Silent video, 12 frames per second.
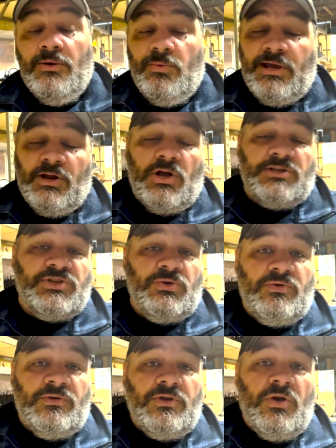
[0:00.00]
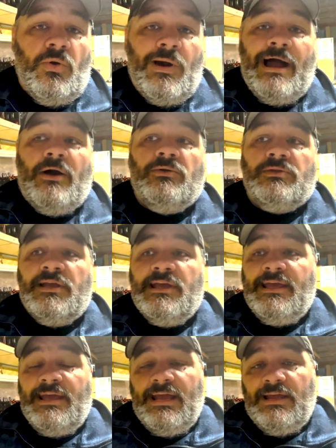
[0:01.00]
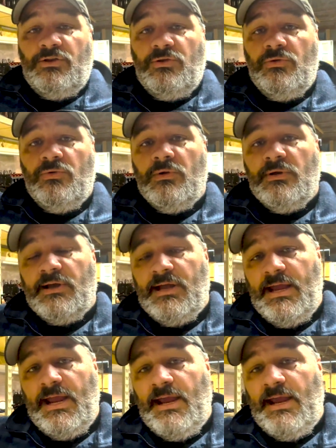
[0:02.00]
We can also go out and do a,